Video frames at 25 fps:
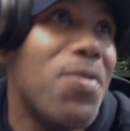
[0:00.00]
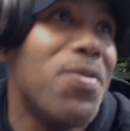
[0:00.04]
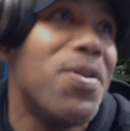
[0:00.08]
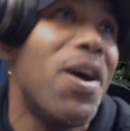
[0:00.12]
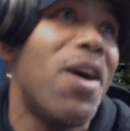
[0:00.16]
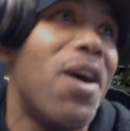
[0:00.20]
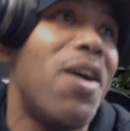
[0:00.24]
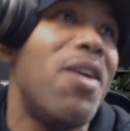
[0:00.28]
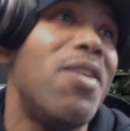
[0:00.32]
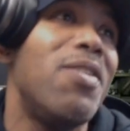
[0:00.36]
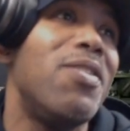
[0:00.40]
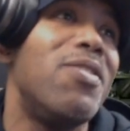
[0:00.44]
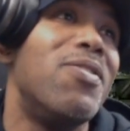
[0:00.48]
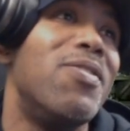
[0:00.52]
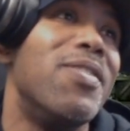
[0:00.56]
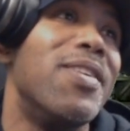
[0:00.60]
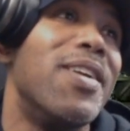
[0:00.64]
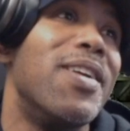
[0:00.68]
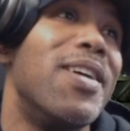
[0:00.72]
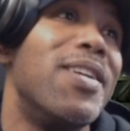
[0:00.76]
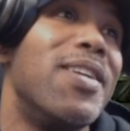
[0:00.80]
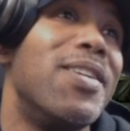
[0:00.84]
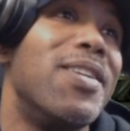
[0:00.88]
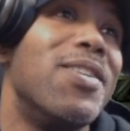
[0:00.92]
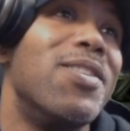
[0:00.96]
Y'all going
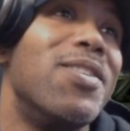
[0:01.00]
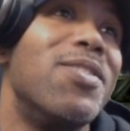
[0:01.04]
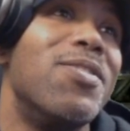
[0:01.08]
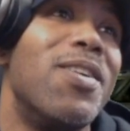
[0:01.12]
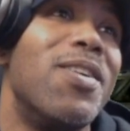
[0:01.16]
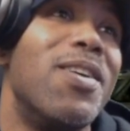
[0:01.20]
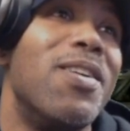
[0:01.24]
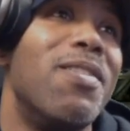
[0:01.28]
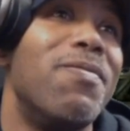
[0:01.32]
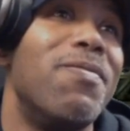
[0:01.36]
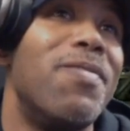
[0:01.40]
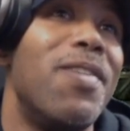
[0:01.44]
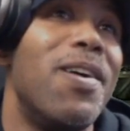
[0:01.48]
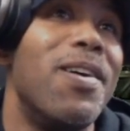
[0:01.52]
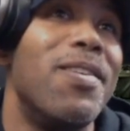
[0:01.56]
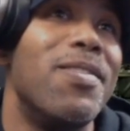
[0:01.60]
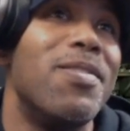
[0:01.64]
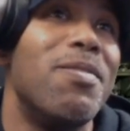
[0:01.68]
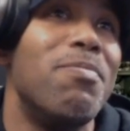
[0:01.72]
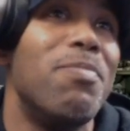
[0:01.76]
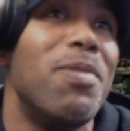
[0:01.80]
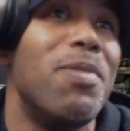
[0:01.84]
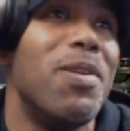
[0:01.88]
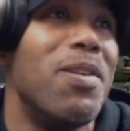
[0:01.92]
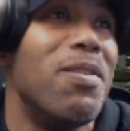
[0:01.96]
out there trying to find
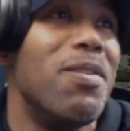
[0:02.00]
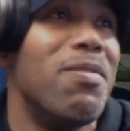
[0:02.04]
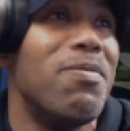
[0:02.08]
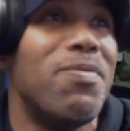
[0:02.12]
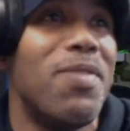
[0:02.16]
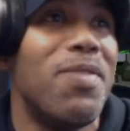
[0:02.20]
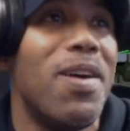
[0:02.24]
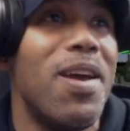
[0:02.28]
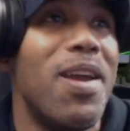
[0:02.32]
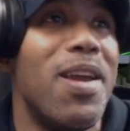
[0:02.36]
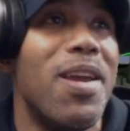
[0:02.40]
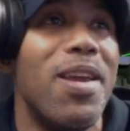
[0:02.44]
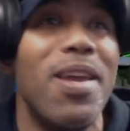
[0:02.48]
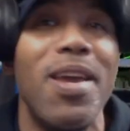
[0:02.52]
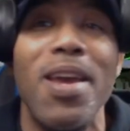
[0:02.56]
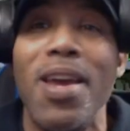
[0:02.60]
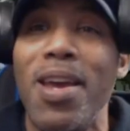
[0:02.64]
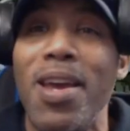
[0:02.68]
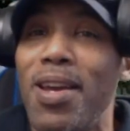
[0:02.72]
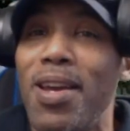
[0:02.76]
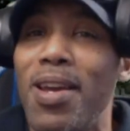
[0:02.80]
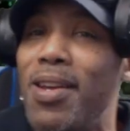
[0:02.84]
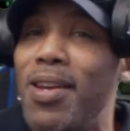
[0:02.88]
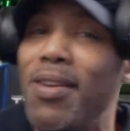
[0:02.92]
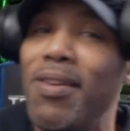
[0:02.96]
somebody to fight.
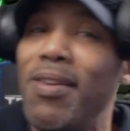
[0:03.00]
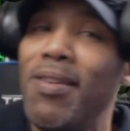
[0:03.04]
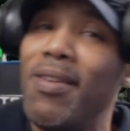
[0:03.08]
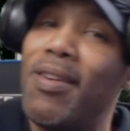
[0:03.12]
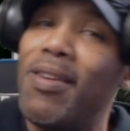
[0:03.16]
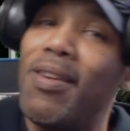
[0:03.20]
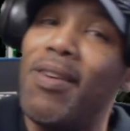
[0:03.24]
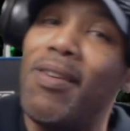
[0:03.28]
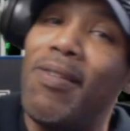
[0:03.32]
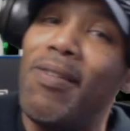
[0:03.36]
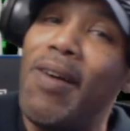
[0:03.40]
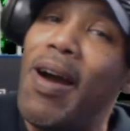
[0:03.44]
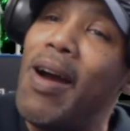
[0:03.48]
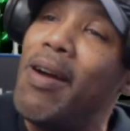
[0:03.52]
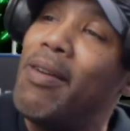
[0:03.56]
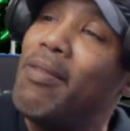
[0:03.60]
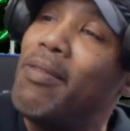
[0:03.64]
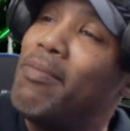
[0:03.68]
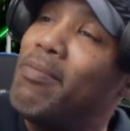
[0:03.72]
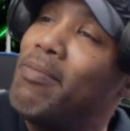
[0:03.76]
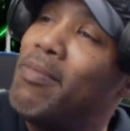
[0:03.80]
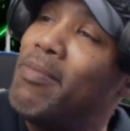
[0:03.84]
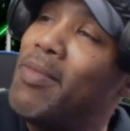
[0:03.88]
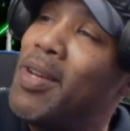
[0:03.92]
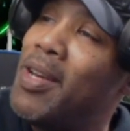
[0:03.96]
You can go out
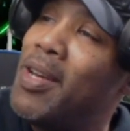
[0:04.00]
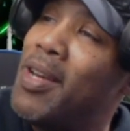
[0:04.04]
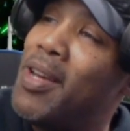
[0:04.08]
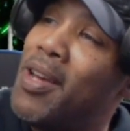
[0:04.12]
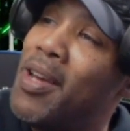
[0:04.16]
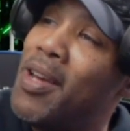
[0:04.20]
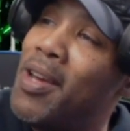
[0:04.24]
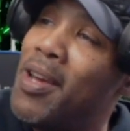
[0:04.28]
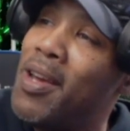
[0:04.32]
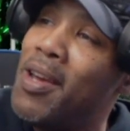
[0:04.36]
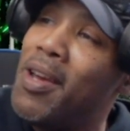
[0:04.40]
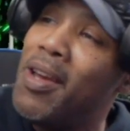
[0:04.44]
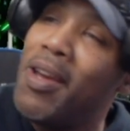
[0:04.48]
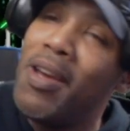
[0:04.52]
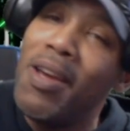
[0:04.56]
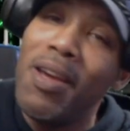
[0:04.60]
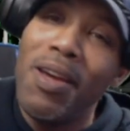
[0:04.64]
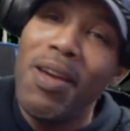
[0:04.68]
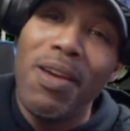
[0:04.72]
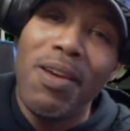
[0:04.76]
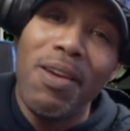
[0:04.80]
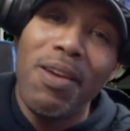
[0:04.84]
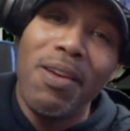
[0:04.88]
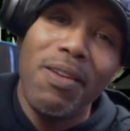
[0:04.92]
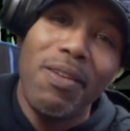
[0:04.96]
and
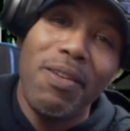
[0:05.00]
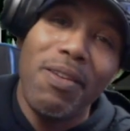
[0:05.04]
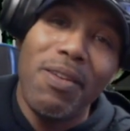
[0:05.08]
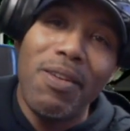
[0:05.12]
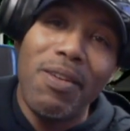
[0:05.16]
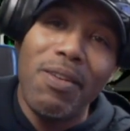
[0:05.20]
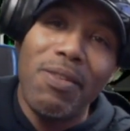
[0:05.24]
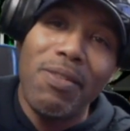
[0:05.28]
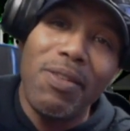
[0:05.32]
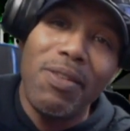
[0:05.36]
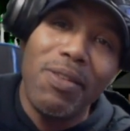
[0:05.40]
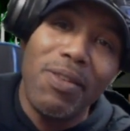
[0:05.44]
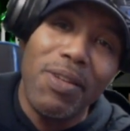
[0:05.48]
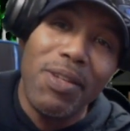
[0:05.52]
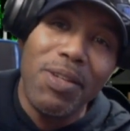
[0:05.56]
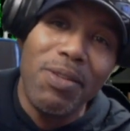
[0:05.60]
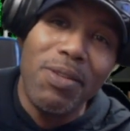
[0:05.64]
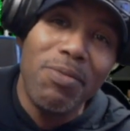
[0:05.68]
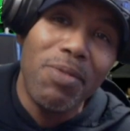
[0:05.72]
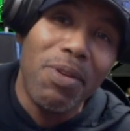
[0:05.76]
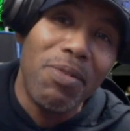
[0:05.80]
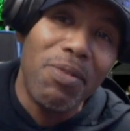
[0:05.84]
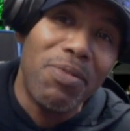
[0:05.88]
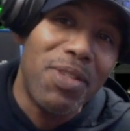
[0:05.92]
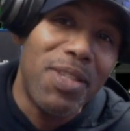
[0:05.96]
go to a
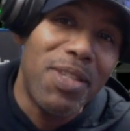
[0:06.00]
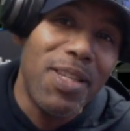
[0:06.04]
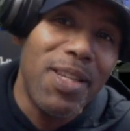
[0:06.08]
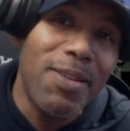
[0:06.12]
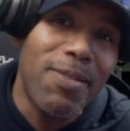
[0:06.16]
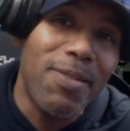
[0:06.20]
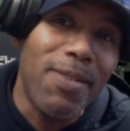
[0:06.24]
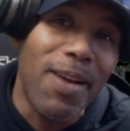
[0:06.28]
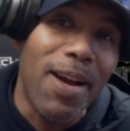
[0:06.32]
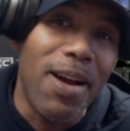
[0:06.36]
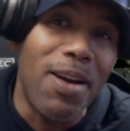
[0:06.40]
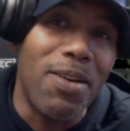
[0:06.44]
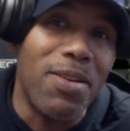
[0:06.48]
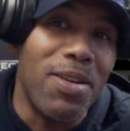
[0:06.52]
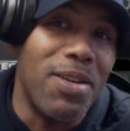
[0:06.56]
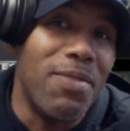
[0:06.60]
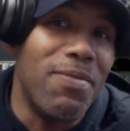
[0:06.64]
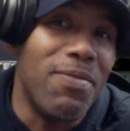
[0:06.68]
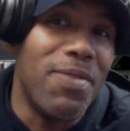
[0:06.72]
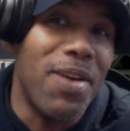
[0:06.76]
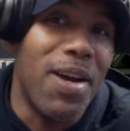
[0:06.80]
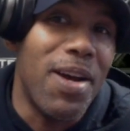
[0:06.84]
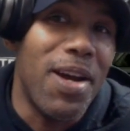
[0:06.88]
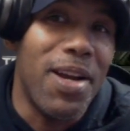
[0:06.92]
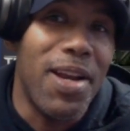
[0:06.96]
U F C crowd
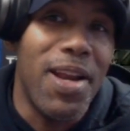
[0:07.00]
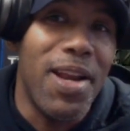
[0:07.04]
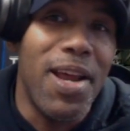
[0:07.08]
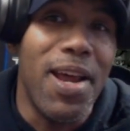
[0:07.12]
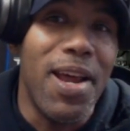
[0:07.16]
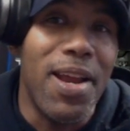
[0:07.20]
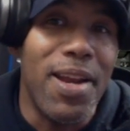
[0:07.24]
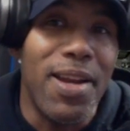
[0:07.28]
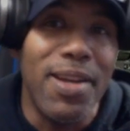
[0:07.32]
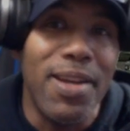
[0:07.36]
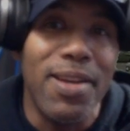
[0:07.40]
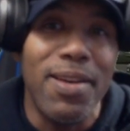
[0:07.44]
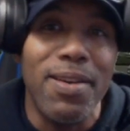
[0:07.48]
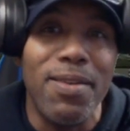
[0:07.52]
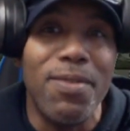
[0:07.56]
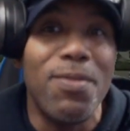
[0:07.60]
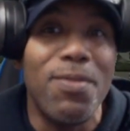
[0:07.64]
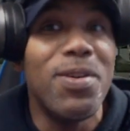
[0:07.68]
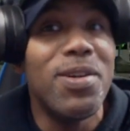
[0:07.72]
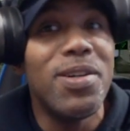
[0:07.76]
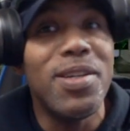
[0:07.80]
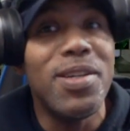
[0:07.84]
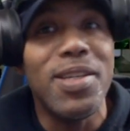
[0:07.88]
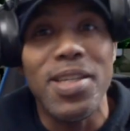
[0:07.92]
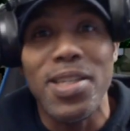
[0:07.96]
and find that
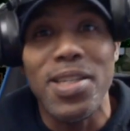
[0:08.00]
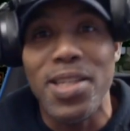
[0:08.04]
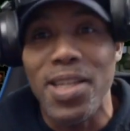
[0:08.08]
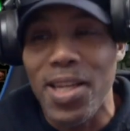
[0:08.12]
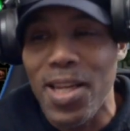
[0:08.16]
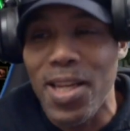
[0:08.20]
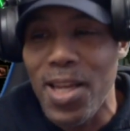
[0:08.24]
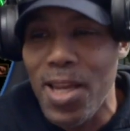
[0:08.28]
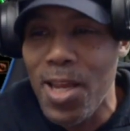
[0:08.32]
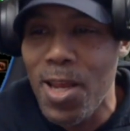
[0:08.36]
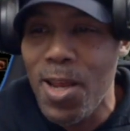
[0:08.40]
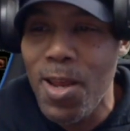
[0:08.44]
real easy.